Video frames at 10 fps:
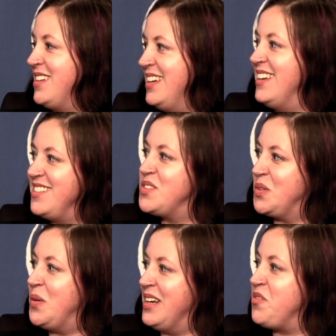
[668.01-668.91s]
it, it is
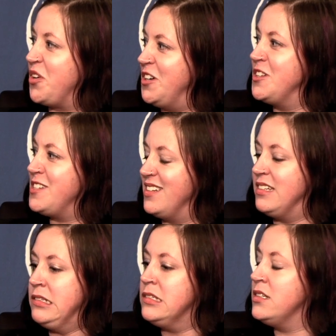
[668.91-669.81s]
quite difficult to
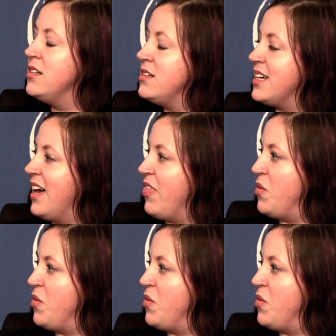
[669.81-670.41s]
to get